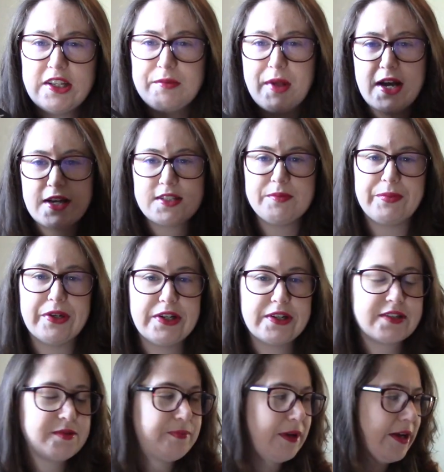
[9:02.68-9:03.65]
Black's
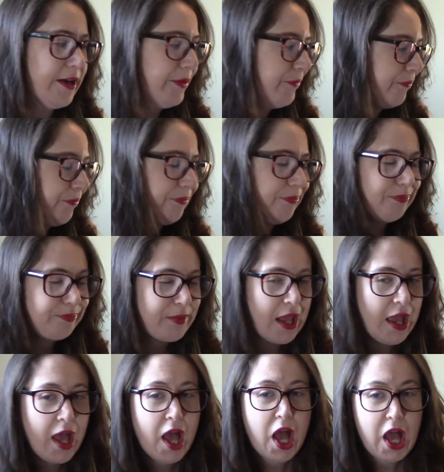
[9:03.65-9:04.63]
books, but
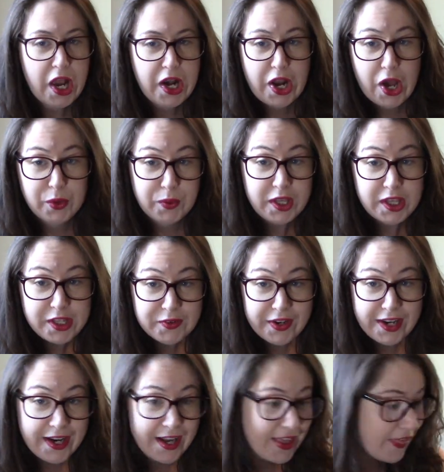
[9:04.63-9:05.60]
not really
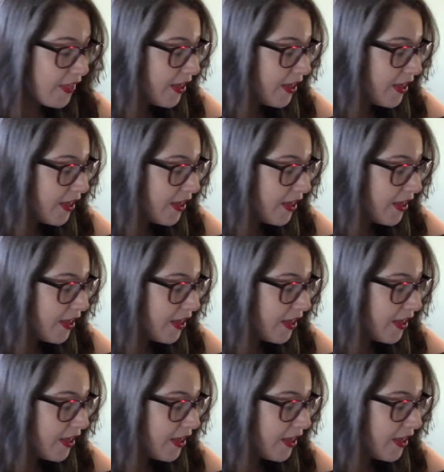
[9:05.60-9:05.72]
reading